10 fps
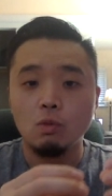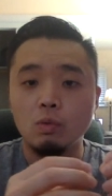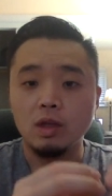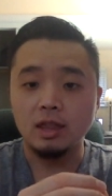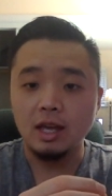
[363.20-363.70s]

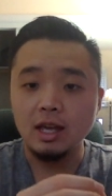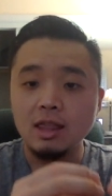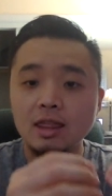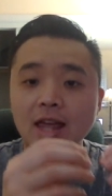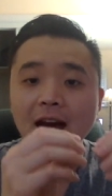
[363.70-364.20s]

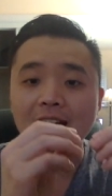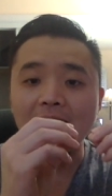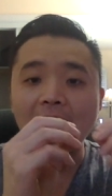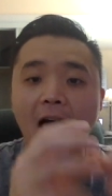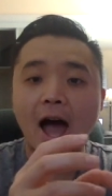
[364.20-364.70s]
within that
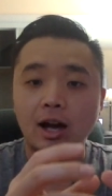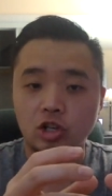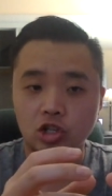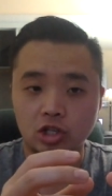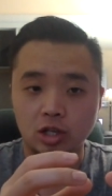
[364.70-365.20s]

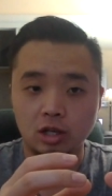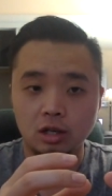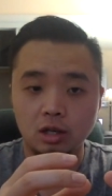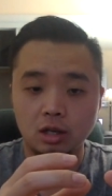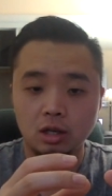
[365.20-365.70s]
action,